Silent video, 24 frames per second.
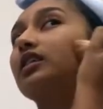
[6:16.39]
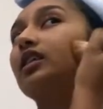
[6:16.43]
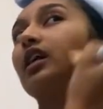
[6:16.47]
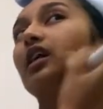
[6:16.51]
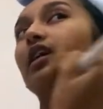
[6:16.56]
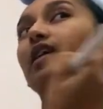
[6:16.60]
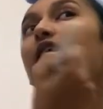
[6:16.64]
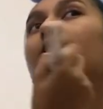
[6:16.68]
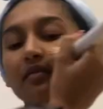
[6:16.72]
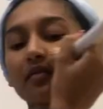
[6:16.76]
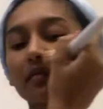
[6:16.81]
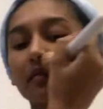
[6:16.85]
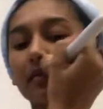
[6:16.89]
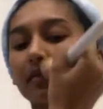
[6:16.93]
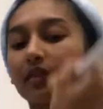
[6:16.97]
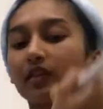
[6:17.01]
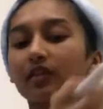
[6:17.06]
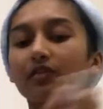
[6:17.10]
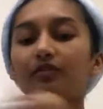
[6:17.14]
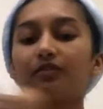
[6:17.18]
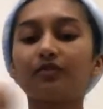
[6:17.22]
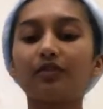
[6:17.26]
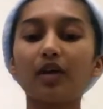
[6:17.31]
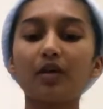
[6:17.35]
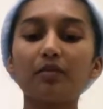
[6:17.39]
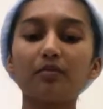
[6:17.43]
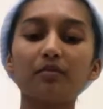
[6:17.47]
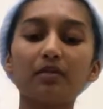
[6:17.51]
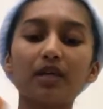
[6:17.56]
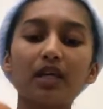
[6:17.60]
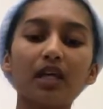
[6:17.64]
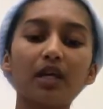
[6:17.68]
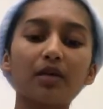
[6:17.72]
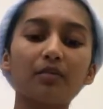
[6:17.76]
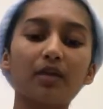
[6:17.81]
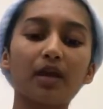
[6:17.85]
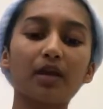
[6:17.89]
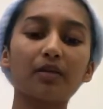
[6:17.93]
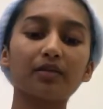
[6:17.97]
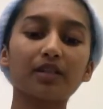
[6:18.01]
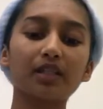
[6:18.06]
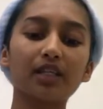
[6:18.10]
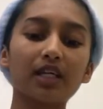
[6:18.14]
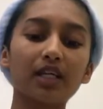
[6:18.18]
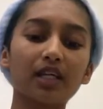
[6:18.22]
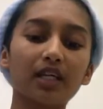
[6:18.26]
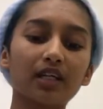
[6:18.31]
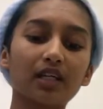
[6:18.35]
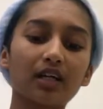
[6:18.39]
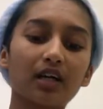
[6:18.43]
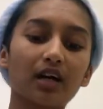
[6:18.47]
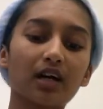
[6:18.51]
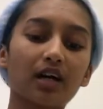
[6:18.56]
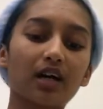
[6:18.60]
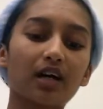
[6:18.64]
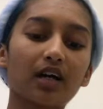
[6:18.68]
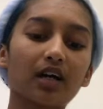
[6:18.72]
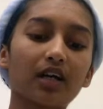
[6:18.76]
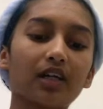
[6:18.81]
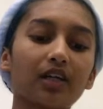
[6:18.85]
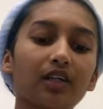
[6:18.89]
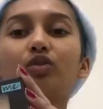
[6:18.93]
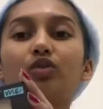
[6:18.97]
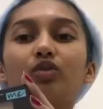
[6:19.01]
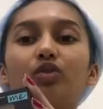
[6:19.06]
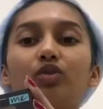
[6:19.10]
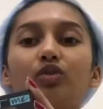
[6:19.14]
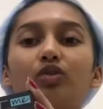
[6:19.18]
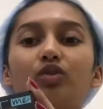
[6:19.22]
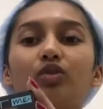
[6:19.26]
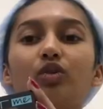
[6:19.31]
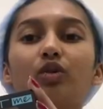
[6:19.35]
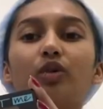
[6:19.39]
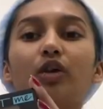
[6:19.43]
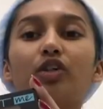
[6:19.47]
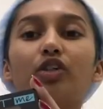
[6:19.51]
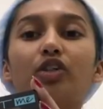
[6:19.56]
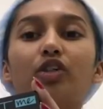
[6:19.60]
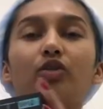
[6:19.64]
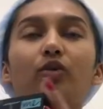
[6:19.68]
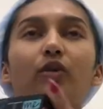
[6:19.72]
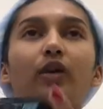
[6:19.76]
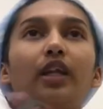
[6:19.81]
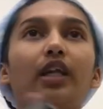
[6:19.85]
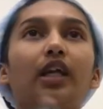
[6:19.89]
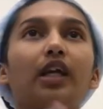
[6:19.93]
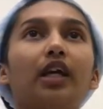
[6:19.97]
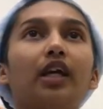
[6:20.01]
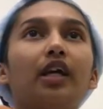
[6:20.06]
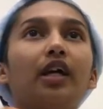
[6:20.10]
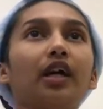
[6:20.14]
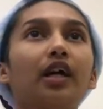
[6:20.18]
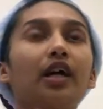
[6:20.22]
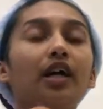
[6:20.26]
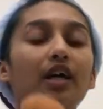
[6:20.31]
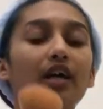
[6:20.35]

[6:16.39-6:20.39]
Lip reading: It is Fit Me Maybelline 220.